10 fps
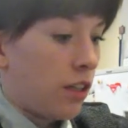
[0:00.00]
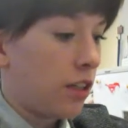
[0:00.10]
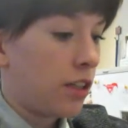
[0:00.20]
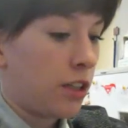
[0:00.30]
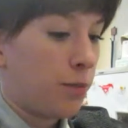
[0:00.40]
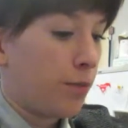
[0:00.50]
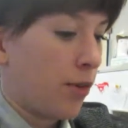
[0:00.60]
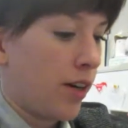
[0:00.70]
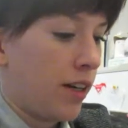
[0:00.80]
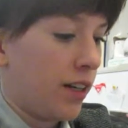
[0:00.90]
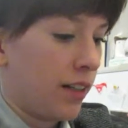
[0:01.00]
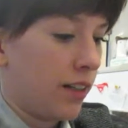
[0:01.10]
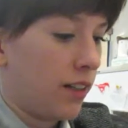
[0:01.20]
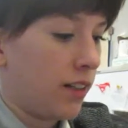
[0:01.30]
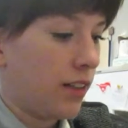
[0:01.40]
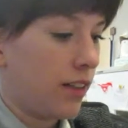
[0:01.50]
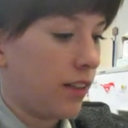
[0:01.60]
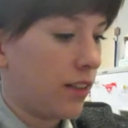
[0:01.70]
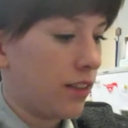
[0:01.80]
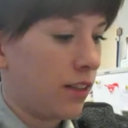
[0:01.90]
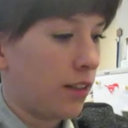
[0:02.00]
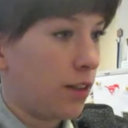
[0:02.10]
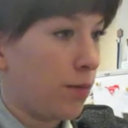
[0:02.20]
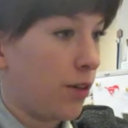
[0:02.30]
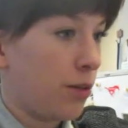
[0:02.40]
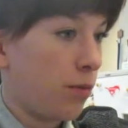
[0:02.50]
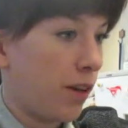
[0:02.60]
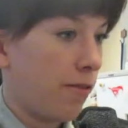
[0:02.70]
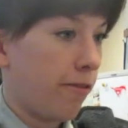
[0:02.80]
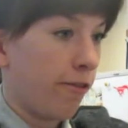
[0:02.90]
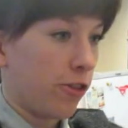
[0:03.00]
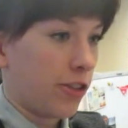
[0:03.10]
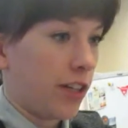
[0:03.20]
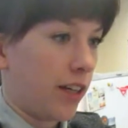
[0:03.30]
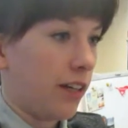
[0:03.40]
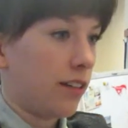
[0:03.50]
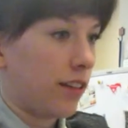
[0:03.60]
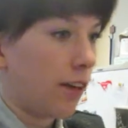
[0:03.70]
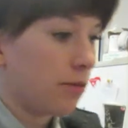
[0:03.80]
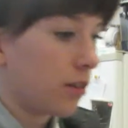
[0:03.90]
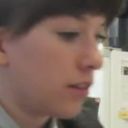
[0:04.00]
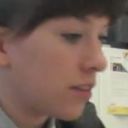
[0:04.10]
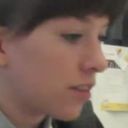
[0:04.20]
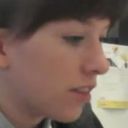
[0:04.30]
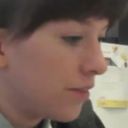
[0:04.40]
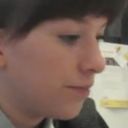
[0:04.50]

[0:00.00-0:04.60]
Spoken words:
Spring, I guess spring 2014, that was,